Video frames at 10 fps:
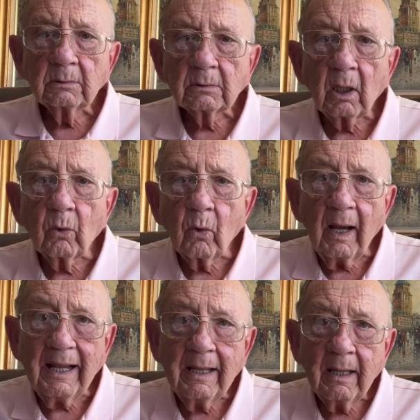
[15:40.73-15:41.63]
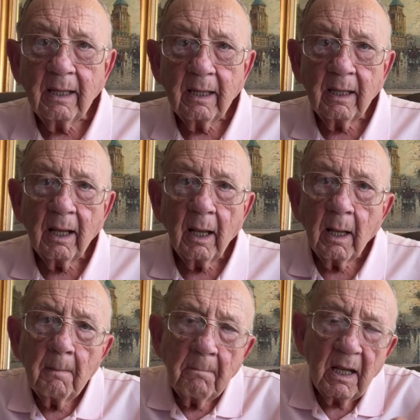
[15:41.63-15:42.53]
All right?
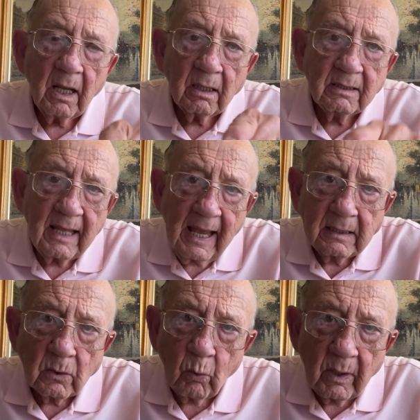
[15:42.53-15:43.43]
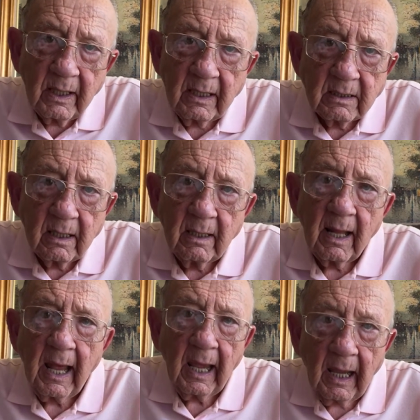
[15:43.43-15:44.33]
Because that's when he's in
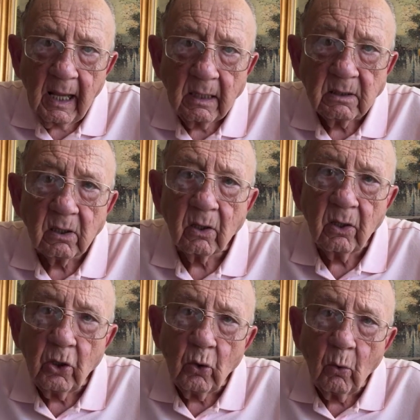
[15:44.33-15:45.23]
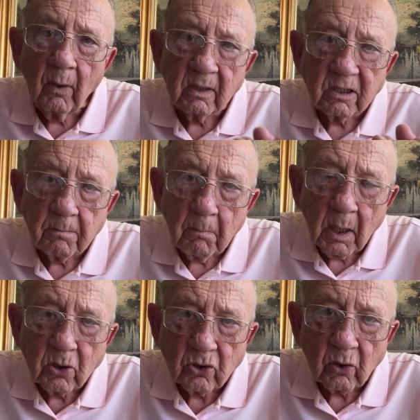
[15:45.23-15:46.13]
the hands of the U.S.
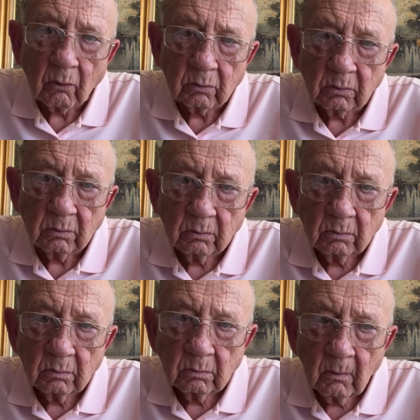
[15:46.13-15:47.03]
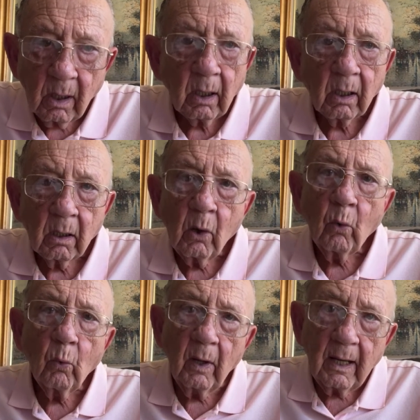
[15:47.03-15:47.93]
Marshal.
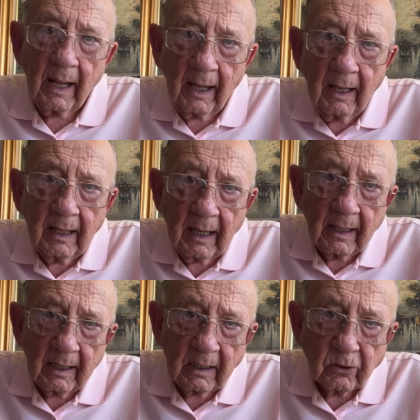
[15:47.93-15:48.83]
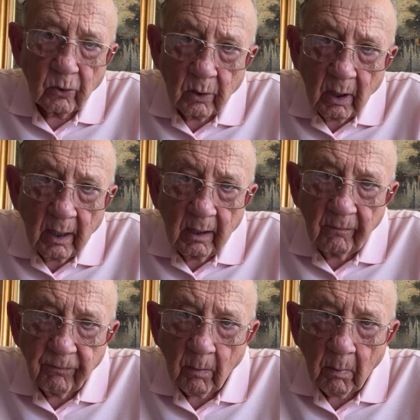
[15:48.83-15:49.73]
When I got
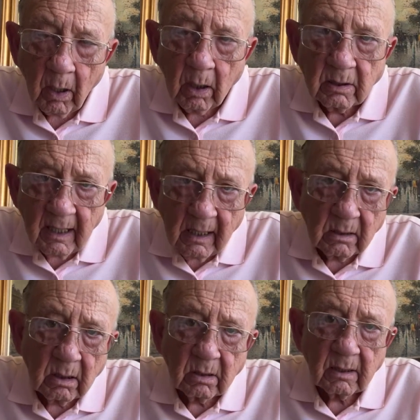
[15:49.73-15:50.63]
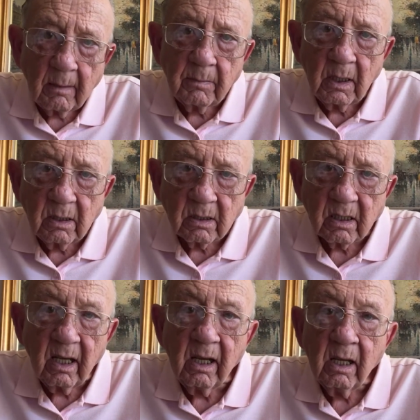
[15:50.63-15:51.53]
extradited from Los Angeles,
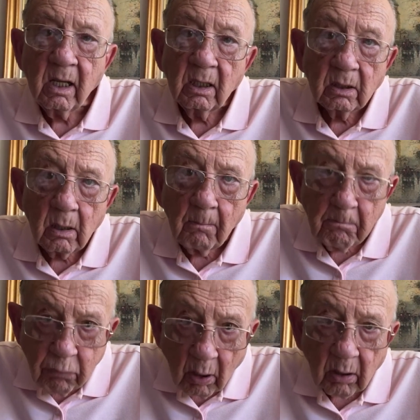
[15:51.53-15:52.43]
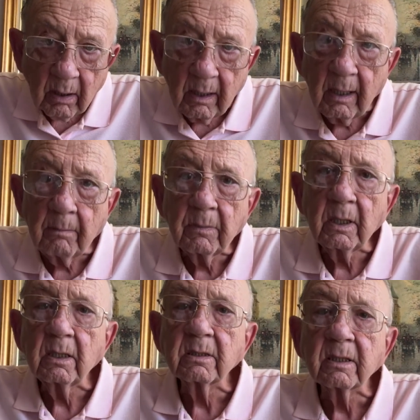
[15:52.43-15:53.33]
MDC to Brooklyn,
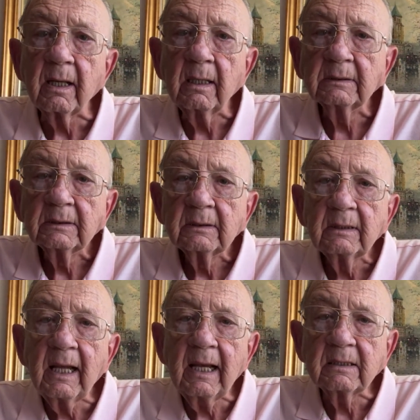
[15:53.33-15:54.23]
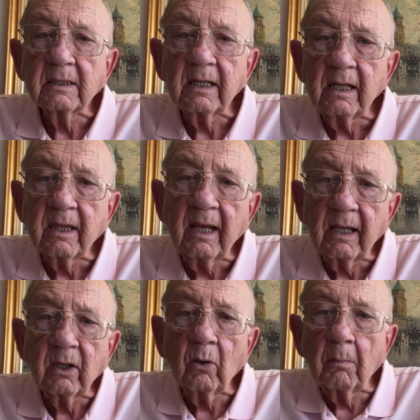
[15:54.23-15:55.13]
MDC. Nancy,
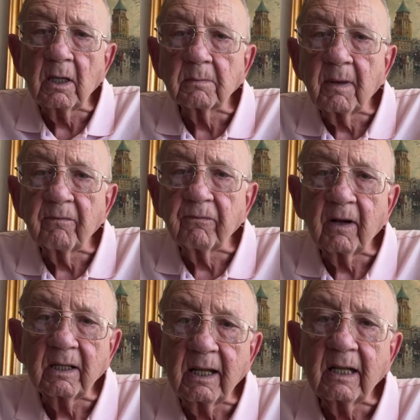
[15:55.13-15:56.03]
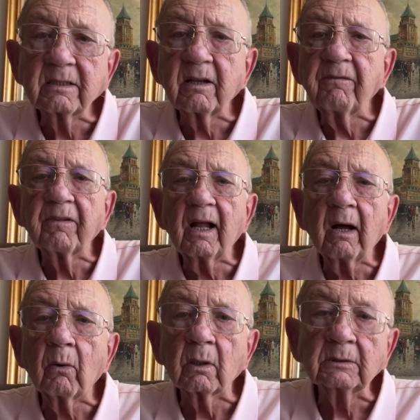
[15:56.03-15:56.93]
thank you. There's my friend Nancy
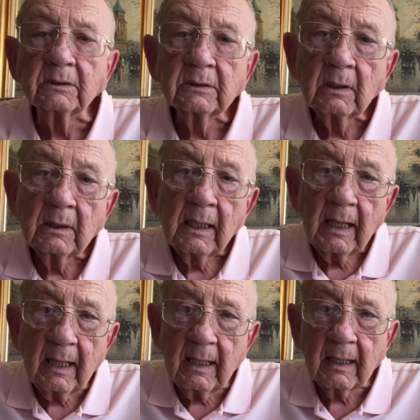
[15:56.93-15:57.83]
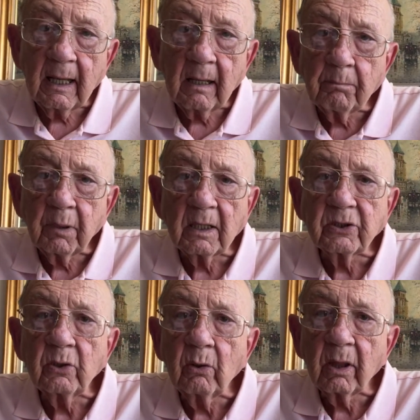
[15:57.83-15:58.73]
Flowers. God
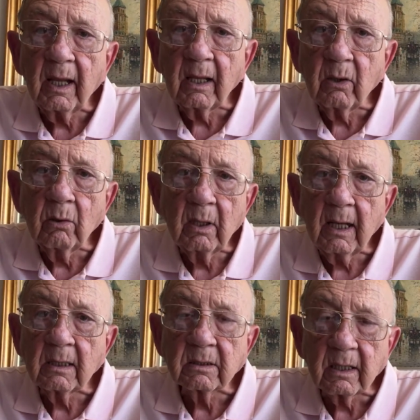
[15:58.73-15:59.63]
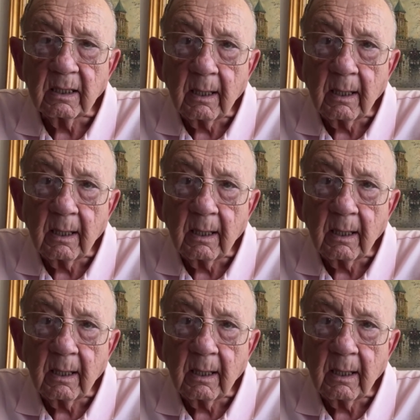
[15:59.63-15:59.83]
bless you. Thank you, Nancy. I